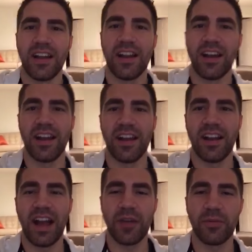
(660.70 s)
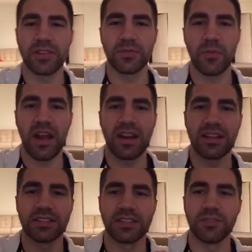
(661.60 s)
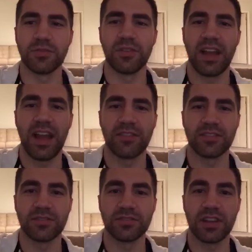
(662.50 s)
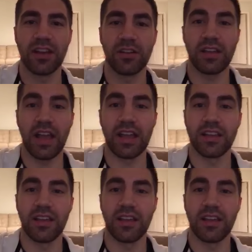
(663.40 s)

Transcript: It's from Express. I wasn't wanting to have a suit jacket.